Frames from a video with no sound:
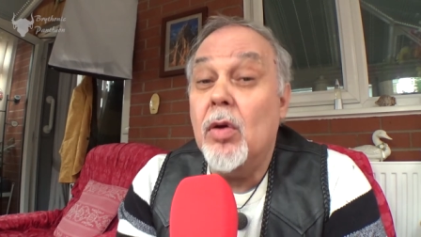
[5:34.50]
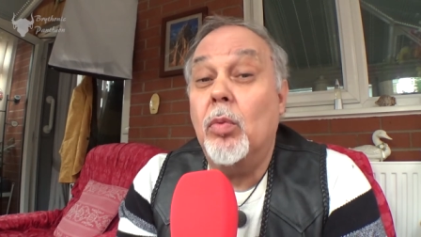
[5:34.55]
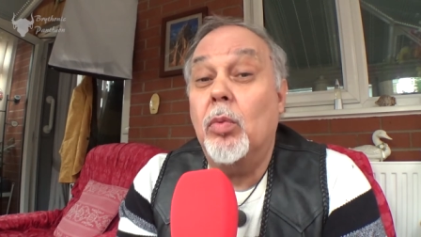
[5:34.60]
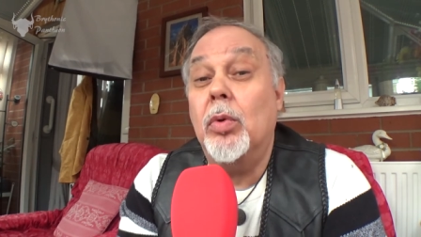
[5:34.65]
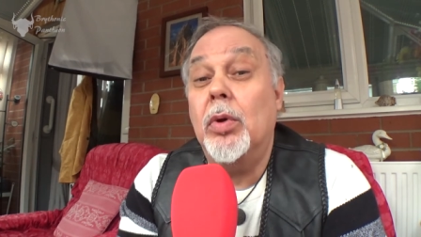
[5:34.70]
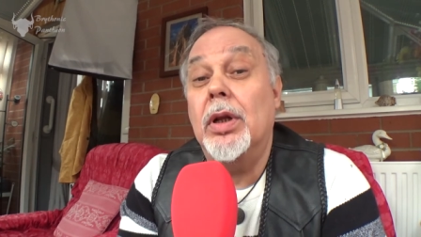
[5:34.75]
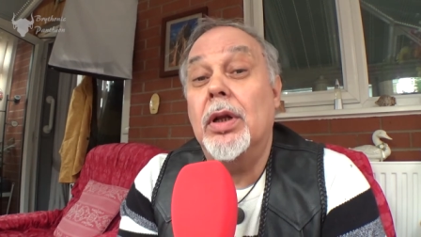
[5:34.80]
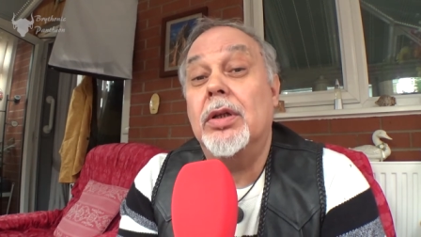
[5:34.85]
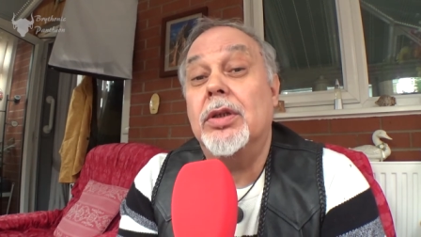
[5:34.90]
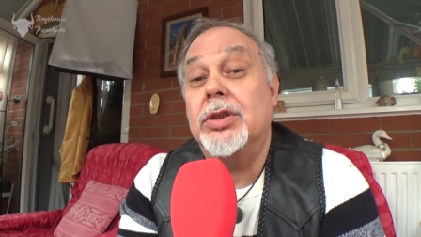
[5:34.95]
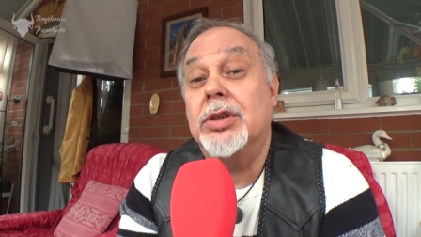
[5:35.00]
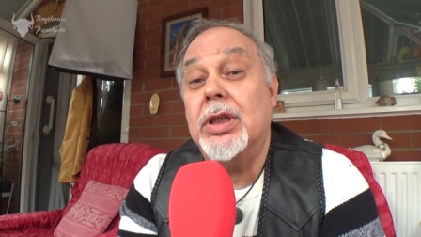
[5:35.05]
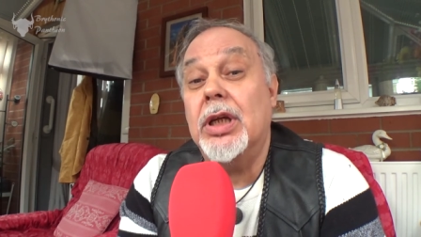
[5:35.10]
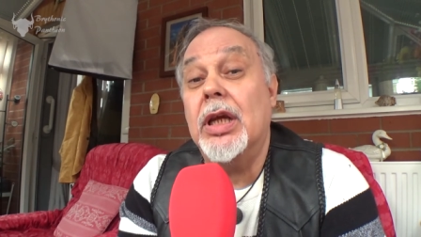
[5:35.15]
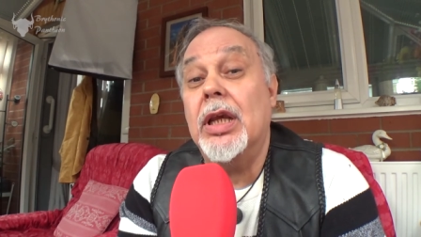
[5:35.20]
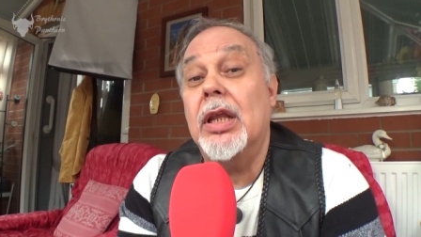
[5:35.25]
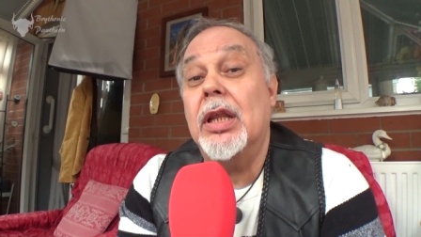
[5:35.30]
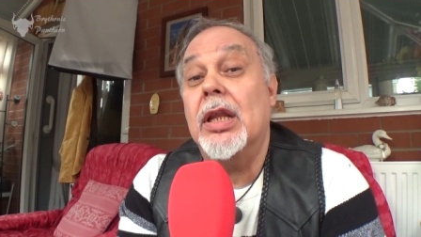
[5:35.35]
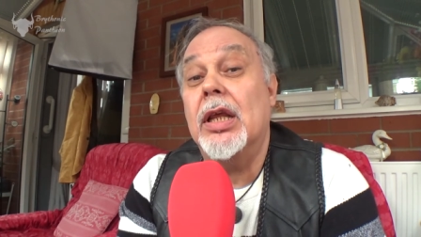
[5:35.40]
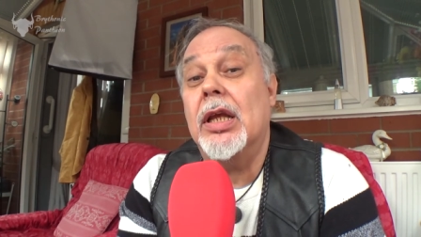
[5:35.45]
we'll
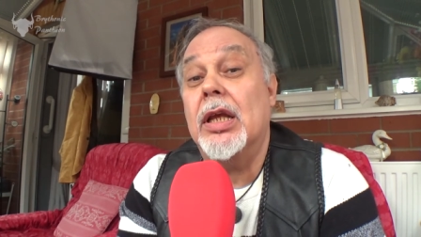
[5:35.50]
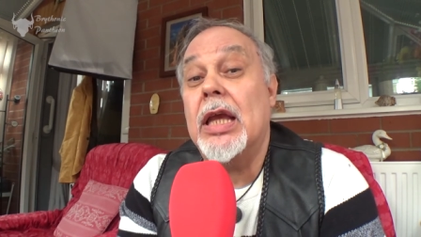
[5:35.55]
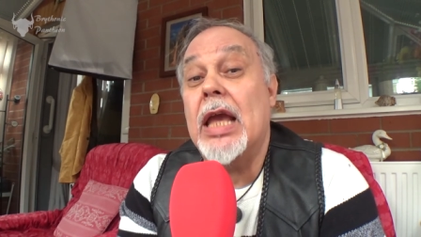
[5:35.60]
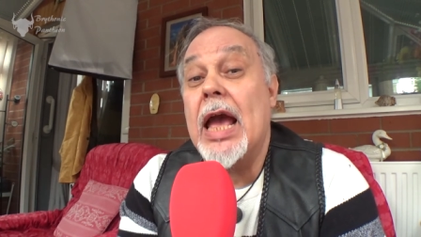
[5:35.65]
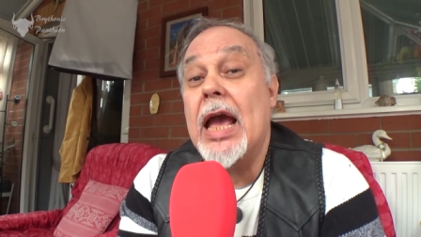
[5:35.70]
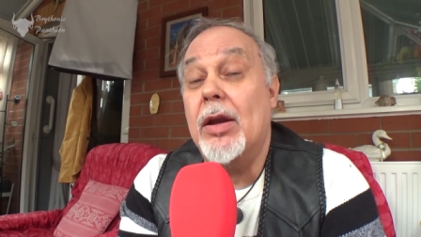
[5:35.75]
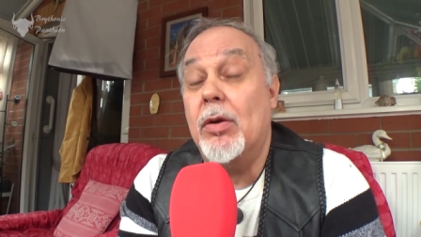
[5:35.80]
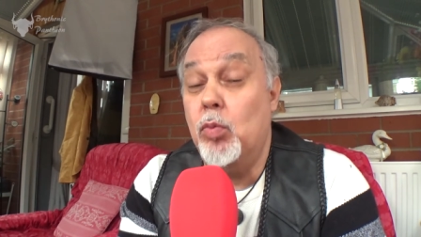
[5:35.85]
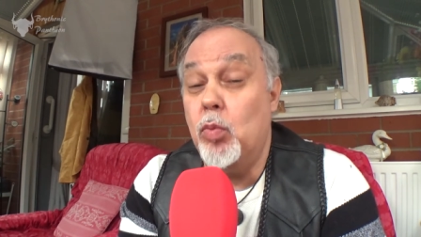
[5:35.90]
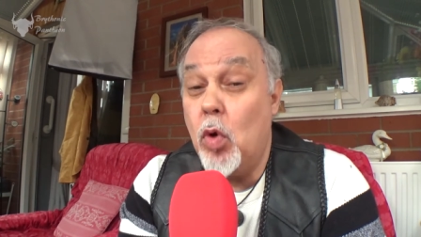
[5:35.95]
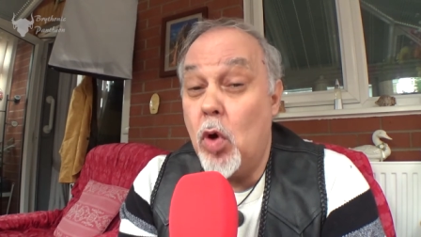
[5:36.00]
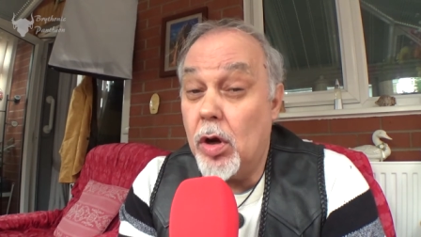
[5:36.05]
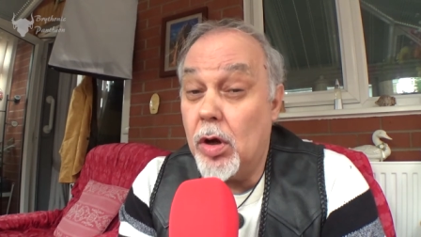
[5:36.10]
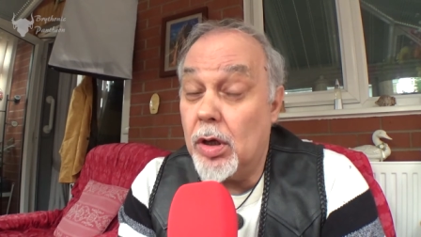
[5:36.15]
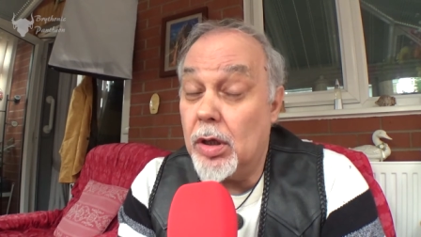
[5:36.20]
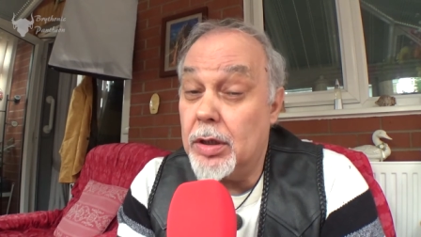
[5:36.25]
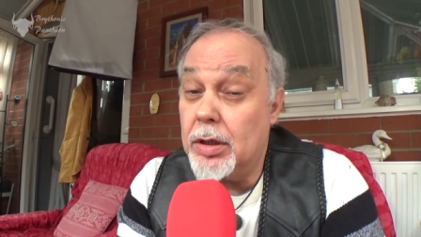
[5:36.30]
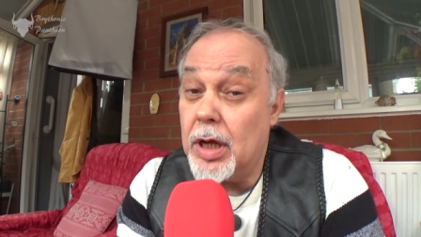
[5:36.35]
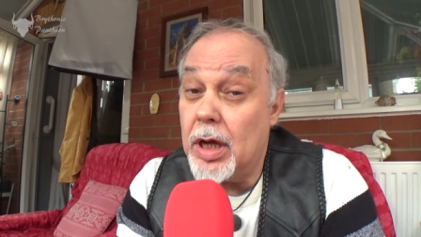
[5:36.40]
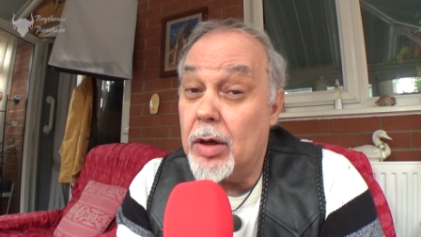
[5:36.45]
see that
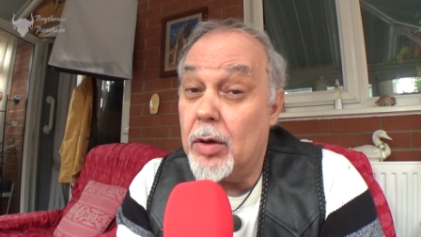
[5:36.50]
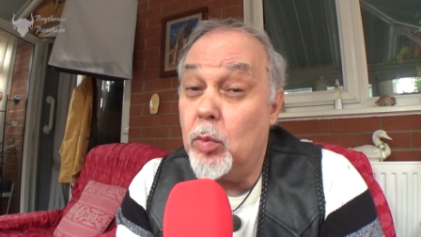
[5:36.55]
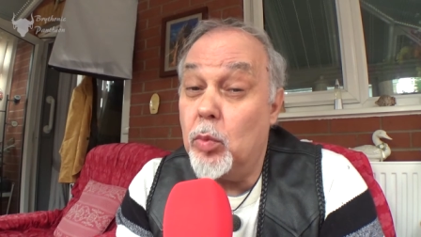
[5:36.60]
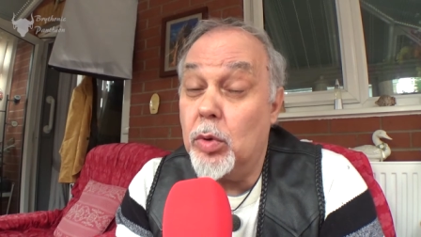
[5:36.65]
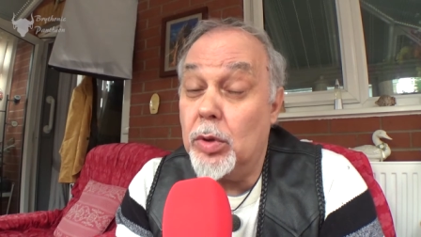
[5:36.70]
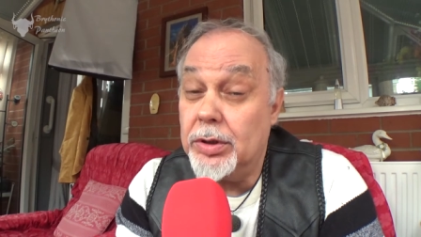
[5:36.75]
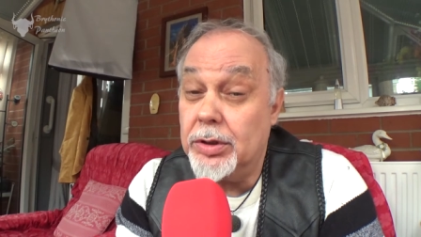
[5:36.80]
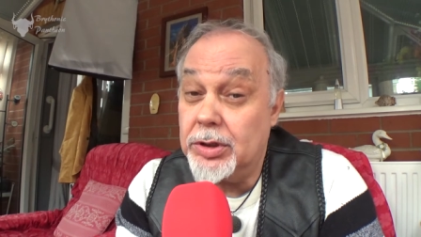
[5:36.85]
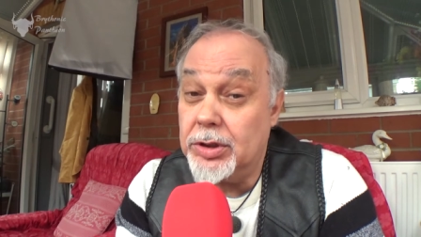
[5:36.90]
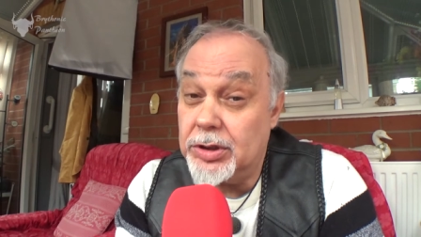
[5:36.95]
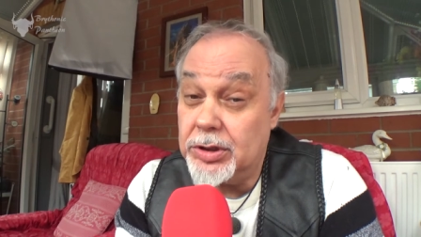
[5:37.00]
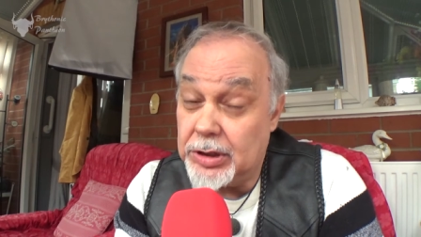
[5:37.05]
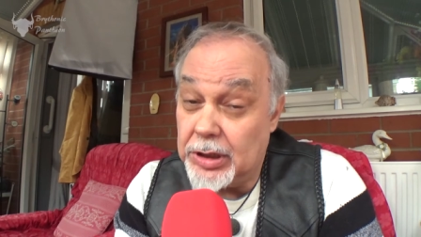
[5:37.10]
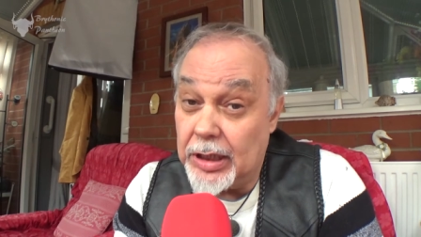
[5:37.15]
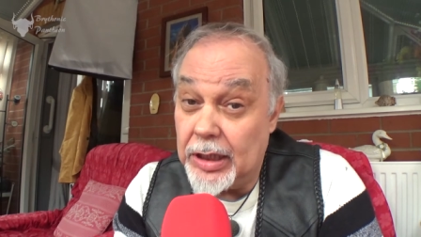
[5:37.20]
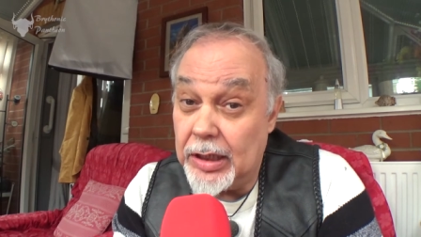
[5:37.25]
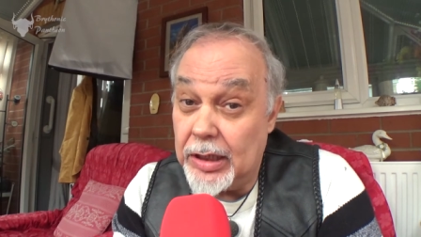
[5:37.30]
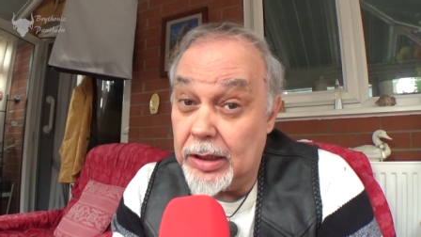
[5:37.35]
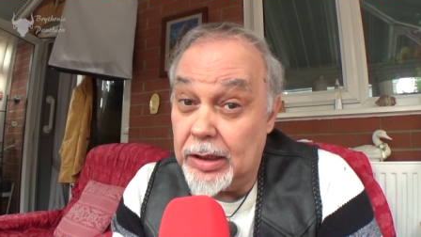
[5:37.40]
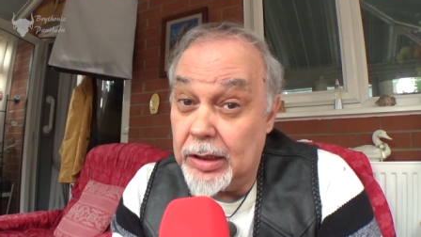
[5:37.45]
Cadwaladr was
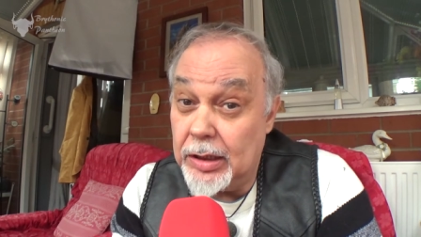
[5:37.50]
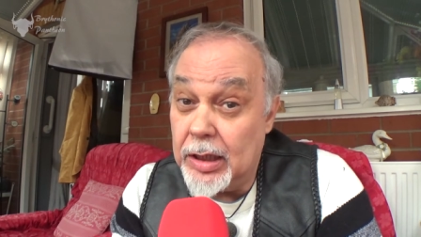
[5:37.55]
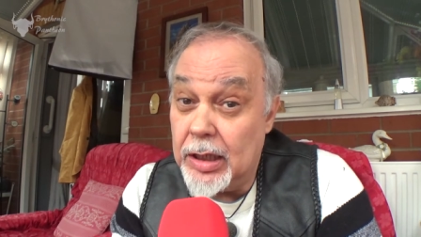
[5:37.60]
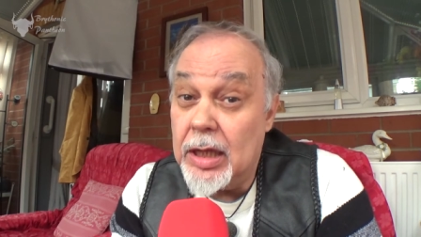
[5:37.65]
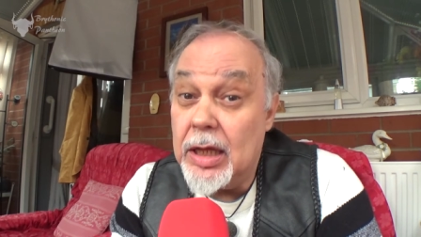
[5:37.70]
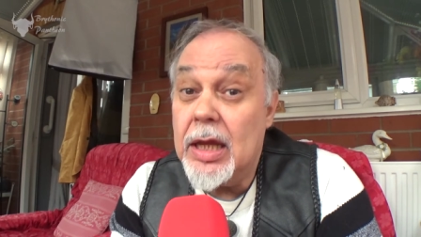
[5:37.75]
seen